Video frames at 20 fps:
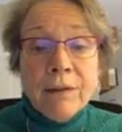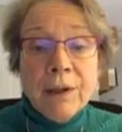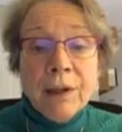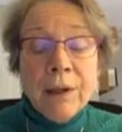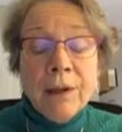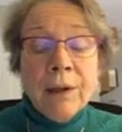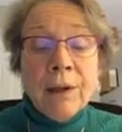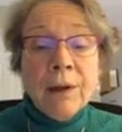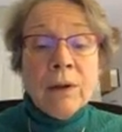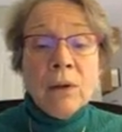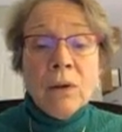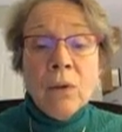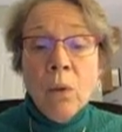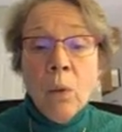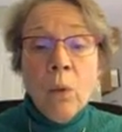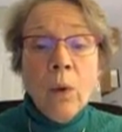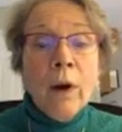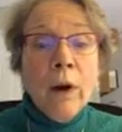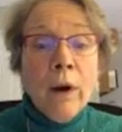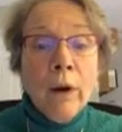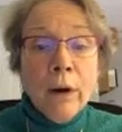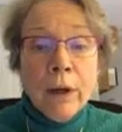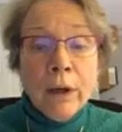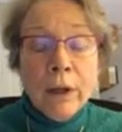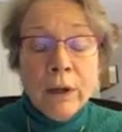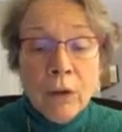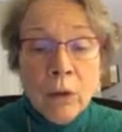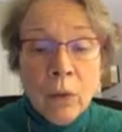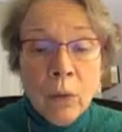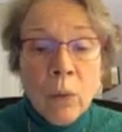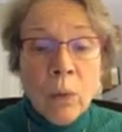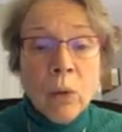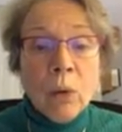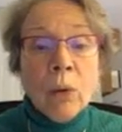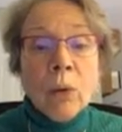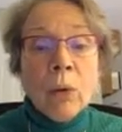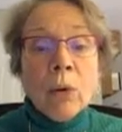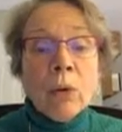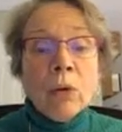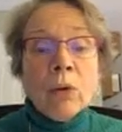data. Where in the
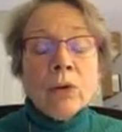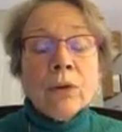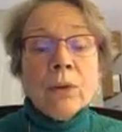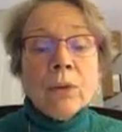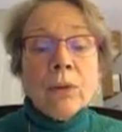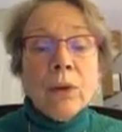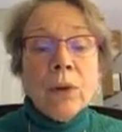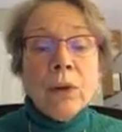world,